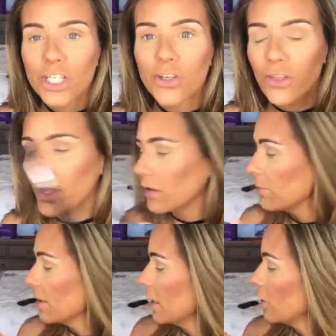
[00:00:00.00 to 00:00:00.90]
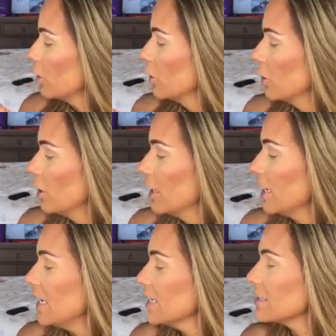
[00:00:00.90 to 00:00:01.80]
You'll thank me later.
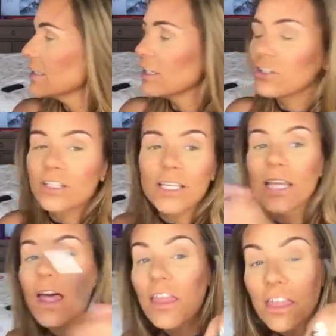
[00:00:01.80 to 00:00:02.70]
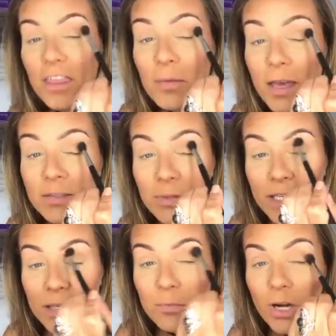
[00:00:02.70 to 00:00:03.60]
It is literally the best
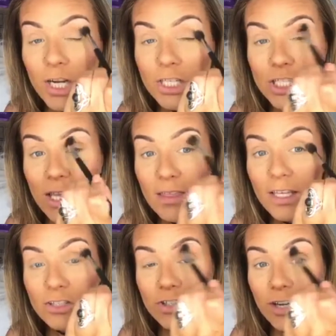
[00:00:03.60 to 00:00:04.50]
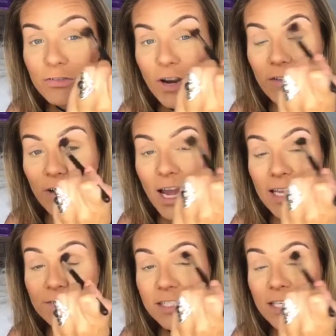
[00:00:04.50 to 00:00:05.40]
blending brush in the history of forever. I
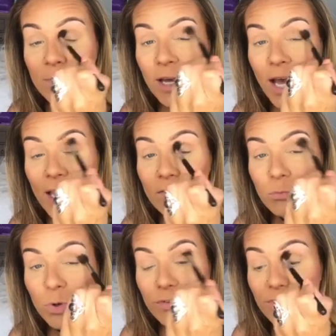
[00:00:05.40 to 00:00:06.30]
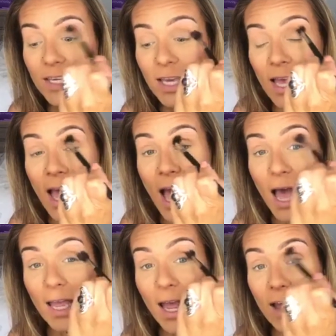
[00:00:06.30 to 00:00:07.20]
have Sigma, I have Morphe,
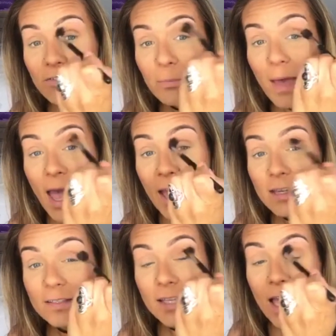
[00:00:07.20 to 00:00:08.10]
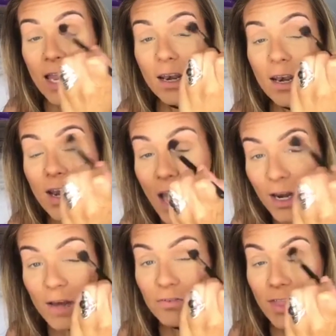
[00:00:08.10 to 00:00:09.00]
I have Max.
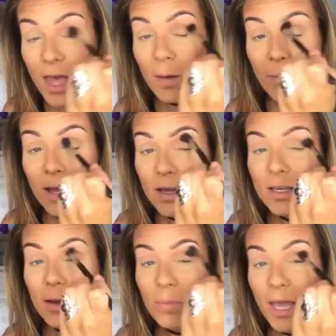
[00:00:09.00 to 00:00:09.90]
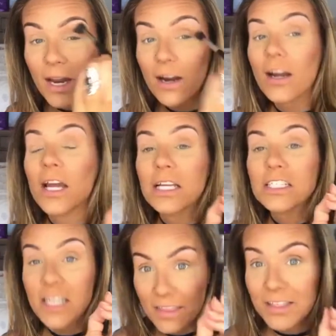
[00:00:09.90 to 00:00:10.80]
None of them compare
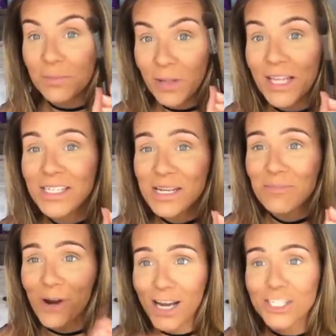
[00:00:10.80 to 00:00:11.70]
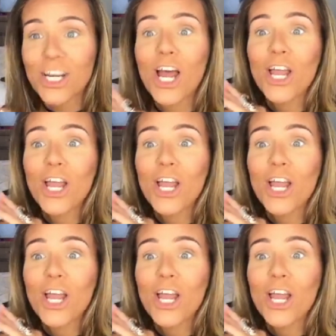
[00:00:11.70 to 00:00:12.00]
to this blending brush.